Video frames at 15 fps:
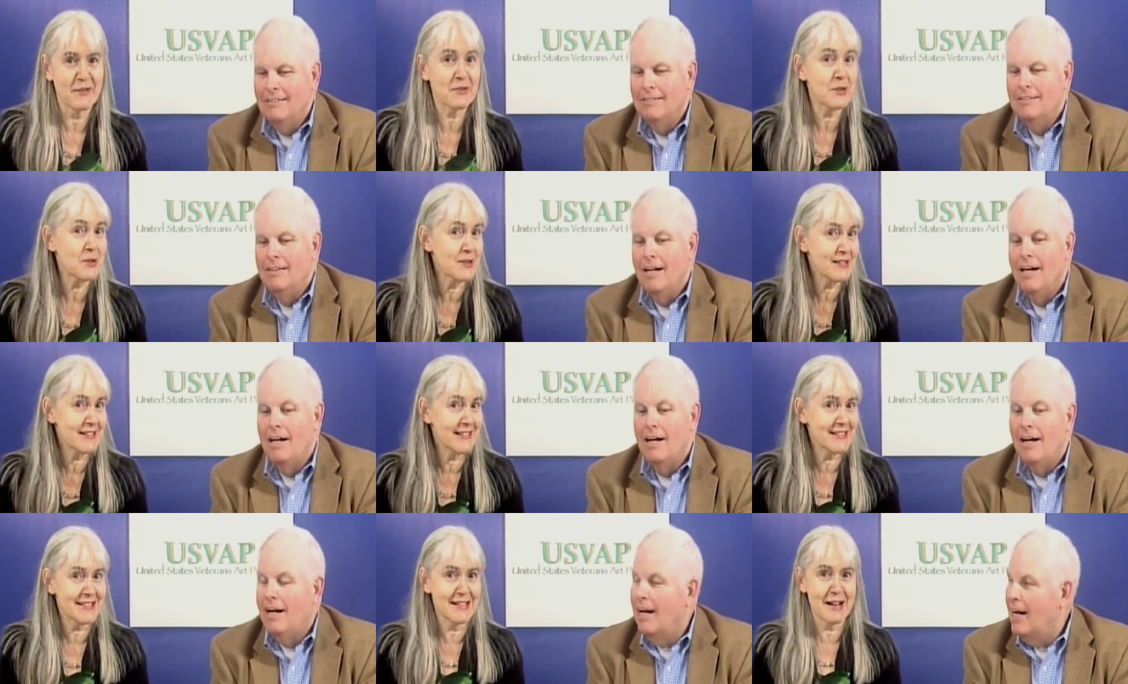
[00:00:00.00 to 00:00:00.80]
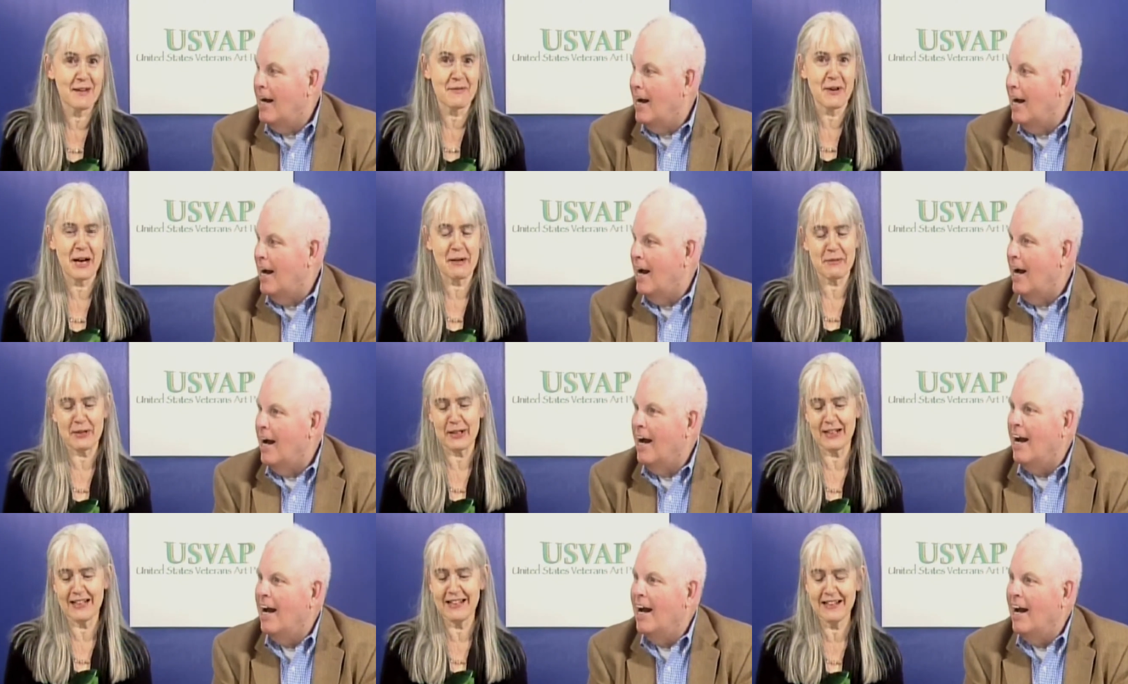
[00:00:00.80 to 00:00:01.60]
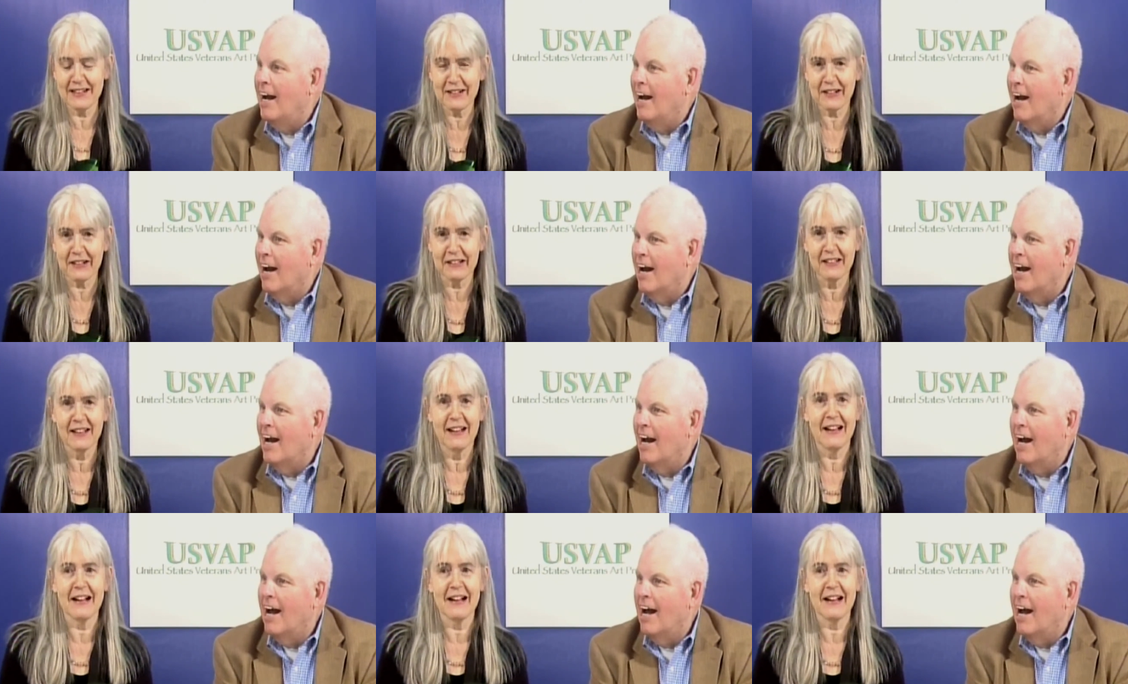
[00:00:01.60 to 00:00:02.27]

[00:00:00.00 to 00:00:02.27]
Speaker 1: course that's not why we're here.